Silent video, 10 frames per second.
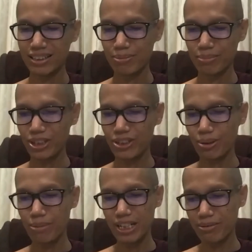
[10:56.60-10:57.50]
because
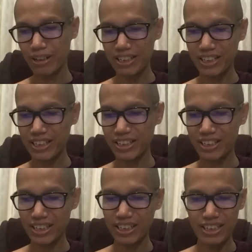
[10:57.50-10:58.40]
of many functions,
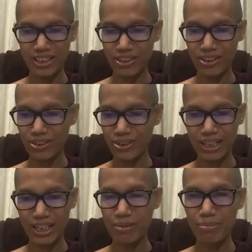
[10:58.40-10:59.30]
it is also
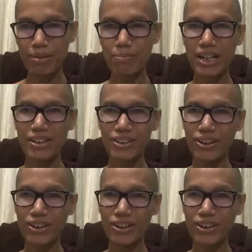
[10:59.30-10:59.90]
done by mind.